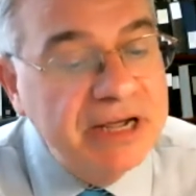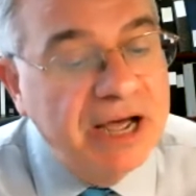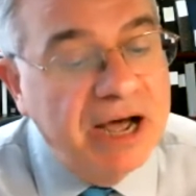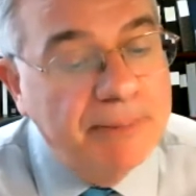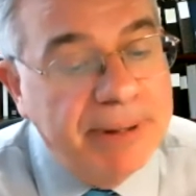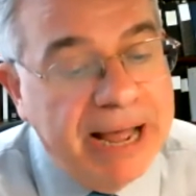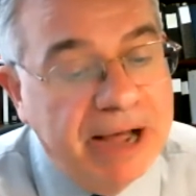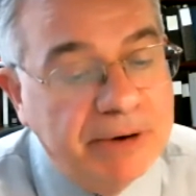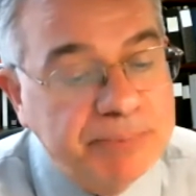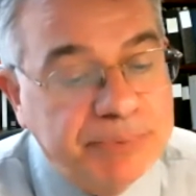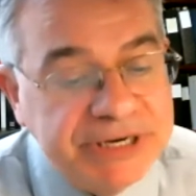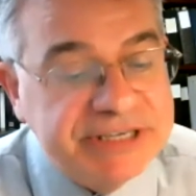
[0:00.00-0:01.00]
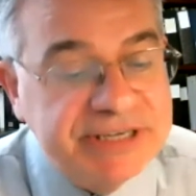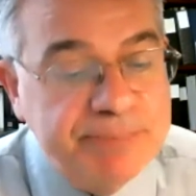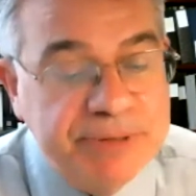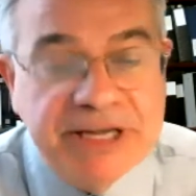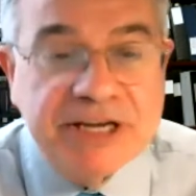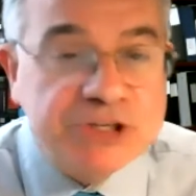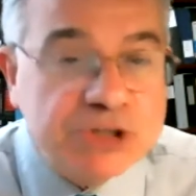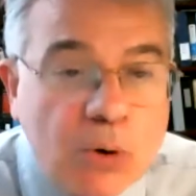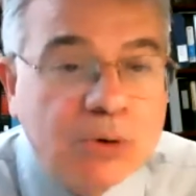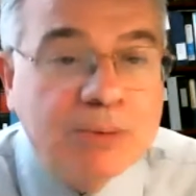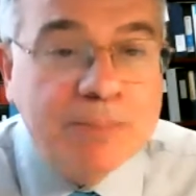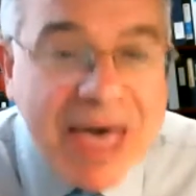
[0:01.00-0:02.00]
about Brexit being a
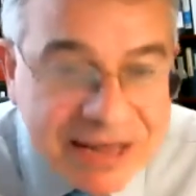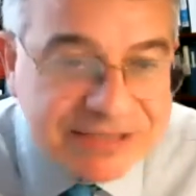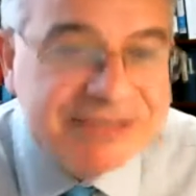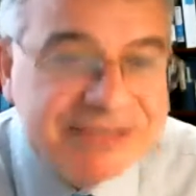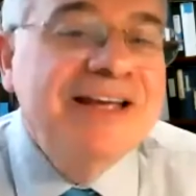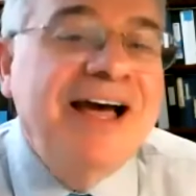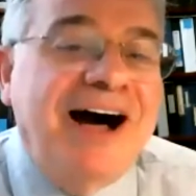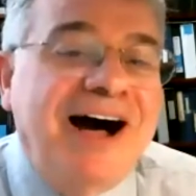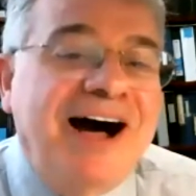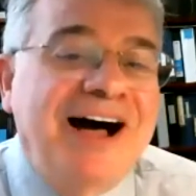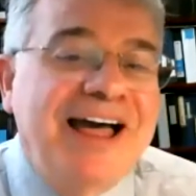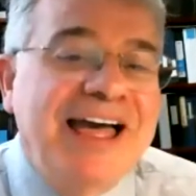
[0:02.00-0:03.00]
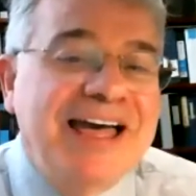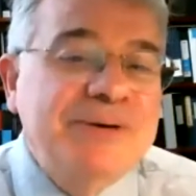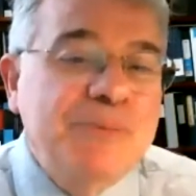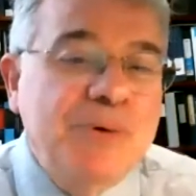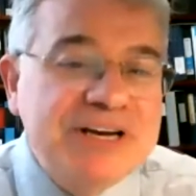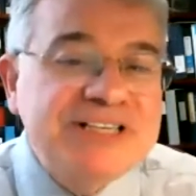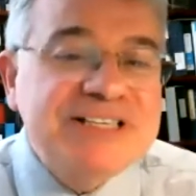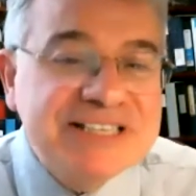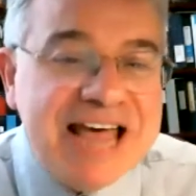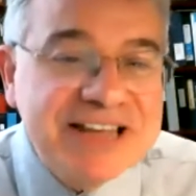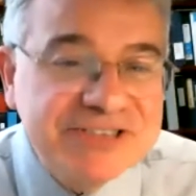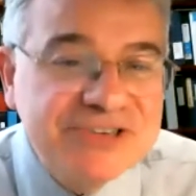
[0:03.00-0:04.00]
total mess uh, and what a
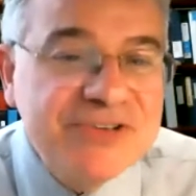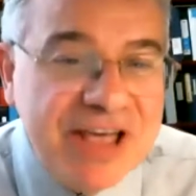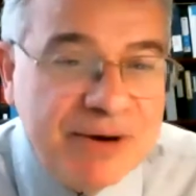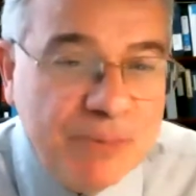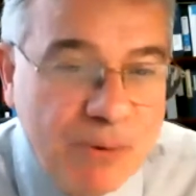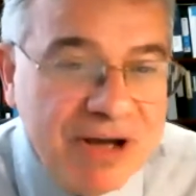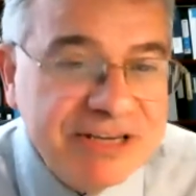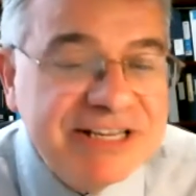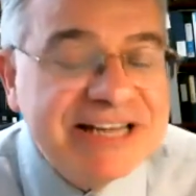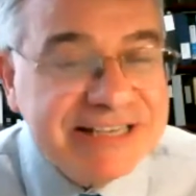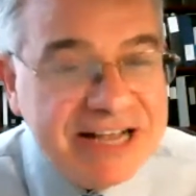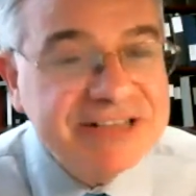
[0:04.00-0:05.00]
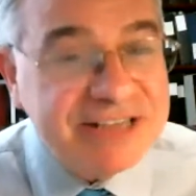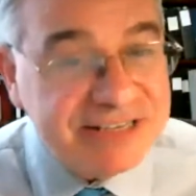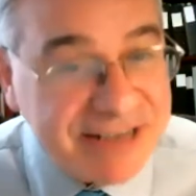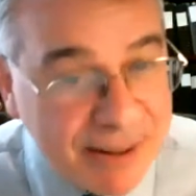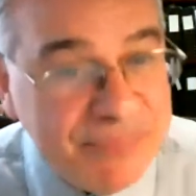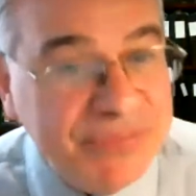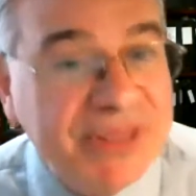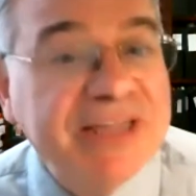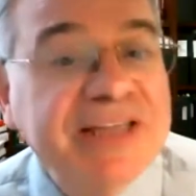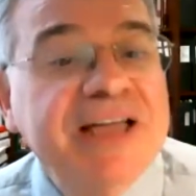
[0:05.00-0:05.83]
disaster that was, that tells us something